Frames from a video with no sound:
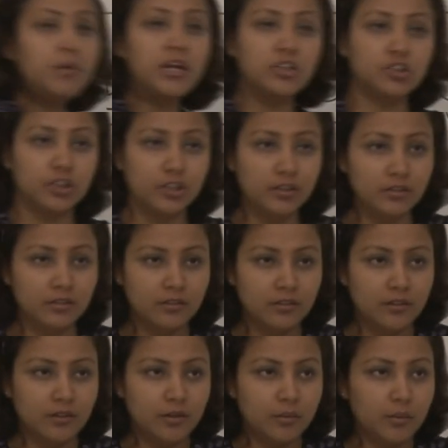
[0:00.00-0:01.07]
measure
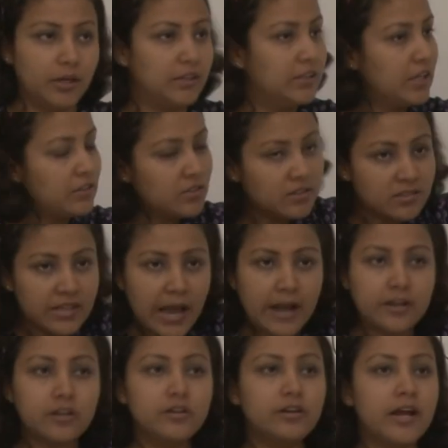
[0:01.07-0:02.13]
where they just
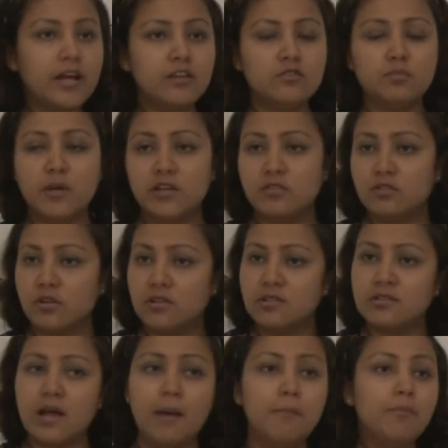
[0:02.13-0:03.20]
categorize based on
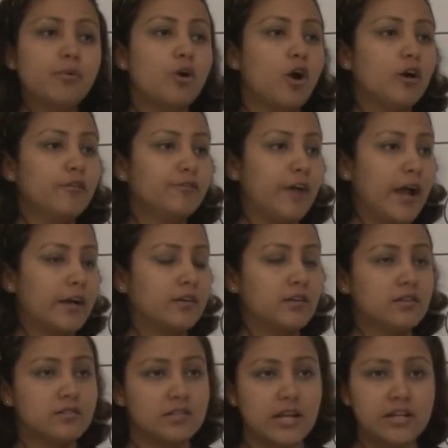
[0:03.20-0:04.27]
some broad
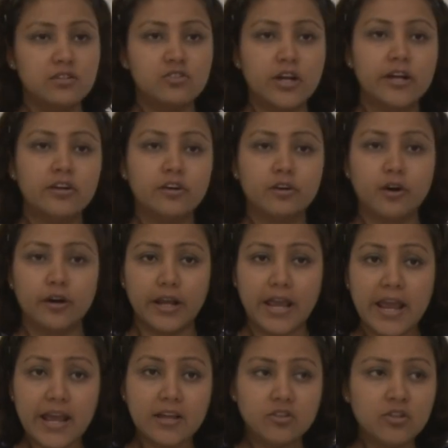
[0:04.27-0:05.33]
factors like gender or
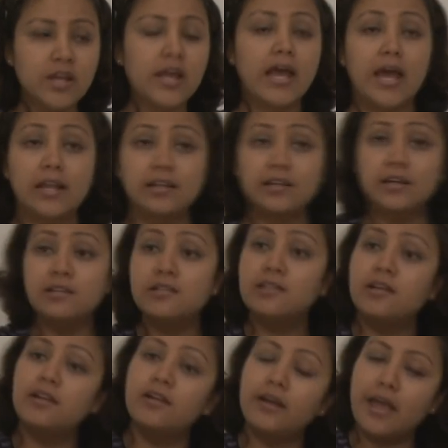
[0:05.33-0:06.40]
age and
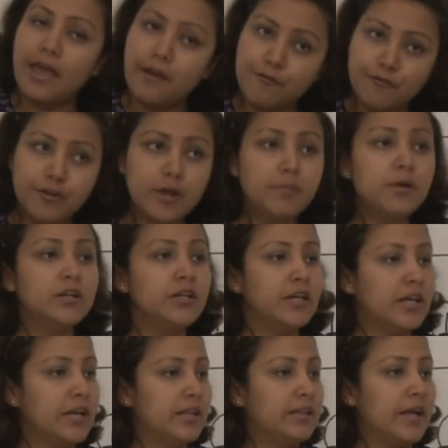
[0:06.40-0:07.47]
consider everybody
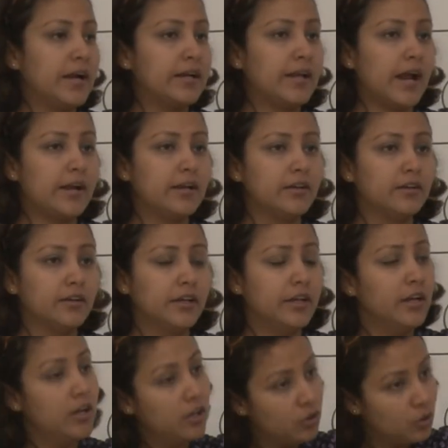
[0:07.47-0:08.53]
in that category
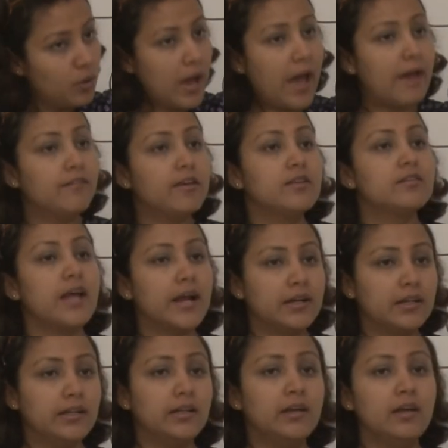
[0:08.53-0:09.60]
to have
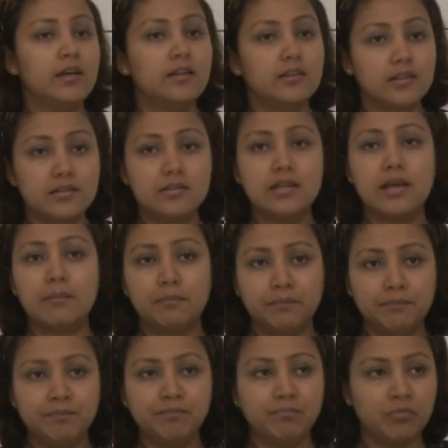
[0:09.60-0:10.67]
exactly the same
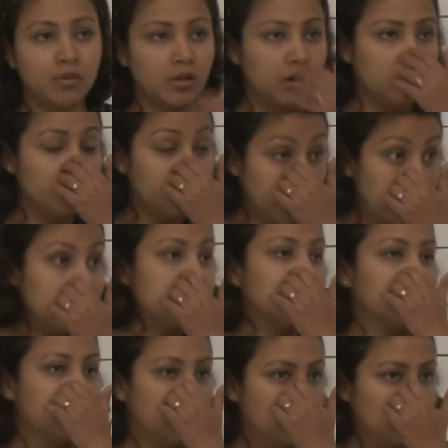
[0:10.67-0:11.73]

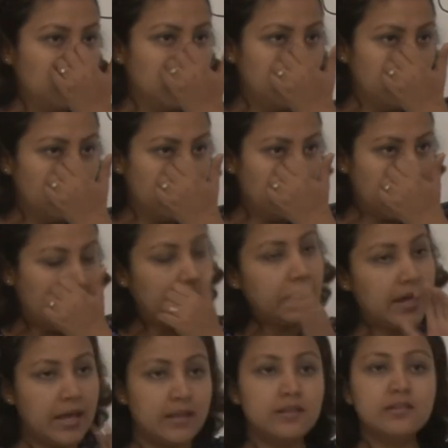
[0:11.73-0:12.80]
risk and
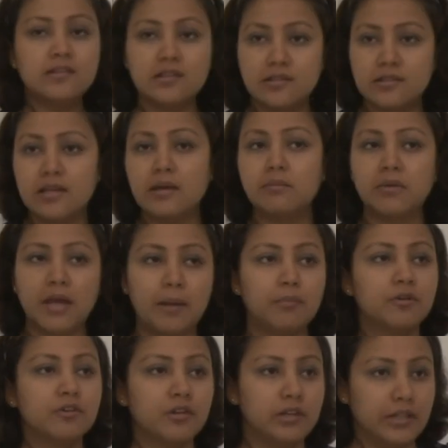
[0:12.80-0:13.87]
hence the same
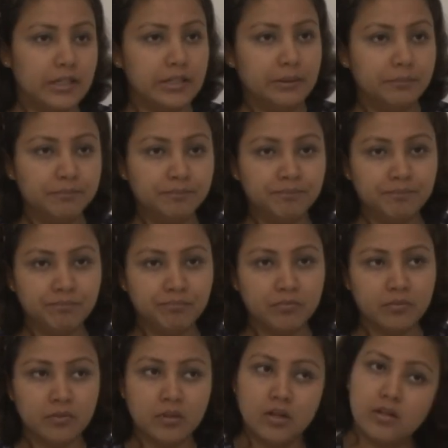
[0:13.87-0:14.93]
capital E.
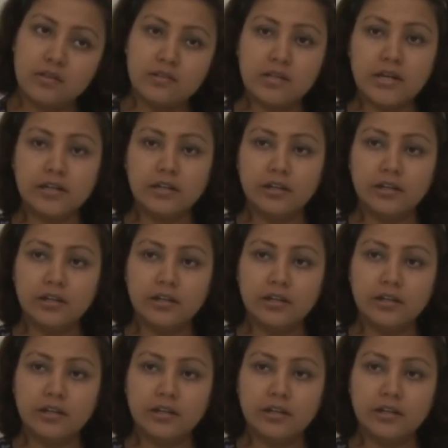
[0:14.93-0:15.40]
Is that